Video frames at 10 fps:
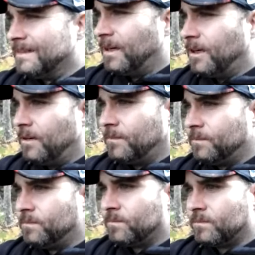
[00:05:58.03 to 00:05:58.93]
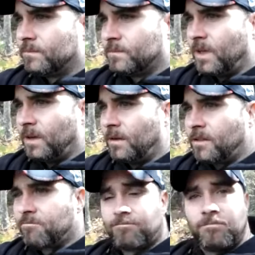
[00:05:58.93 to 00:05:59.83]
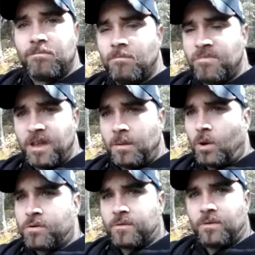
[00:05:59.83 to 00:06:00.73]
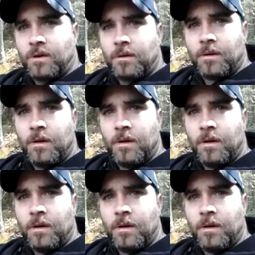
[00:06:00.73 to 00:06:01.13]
And same goes with the